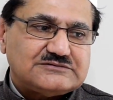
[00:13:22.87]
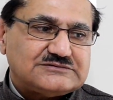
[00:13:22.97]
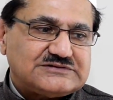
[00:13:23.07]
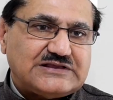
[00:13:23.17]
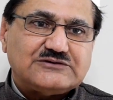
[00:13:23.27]

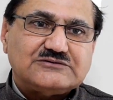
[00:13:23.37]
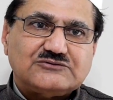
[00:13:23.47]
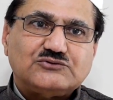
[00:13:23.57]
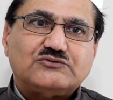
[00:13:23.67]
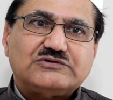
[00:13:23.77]
saying,
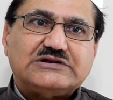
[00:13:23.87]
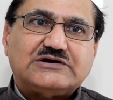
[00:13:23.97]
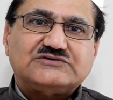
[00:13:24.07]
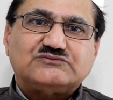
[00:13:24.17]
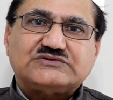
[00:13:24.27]
do you
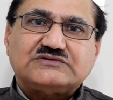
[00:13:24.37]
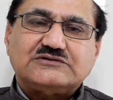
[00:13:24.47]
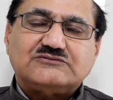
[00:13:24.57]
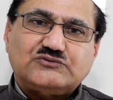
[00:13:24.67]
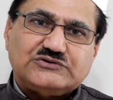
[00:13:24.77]
realize
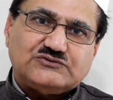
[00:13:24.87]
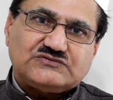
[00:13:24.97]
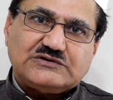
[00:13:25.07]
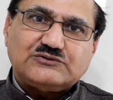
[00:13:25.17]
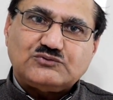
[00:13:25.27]
where your
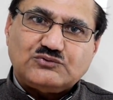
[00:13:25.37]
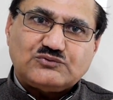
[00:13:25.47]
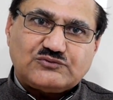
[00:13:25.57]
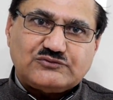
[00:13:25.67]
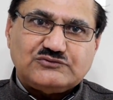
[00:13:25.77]
son or
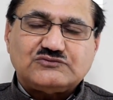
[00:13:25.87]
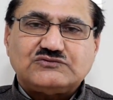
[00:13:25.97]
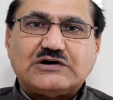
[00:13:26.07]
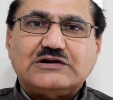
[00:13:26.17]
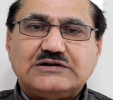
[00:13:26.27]
daughter or your
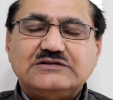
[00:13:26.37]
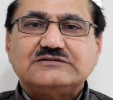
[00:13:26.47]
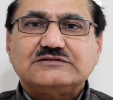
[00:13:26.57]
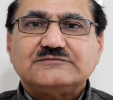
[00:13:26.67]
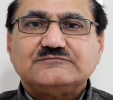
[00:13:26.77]
child is?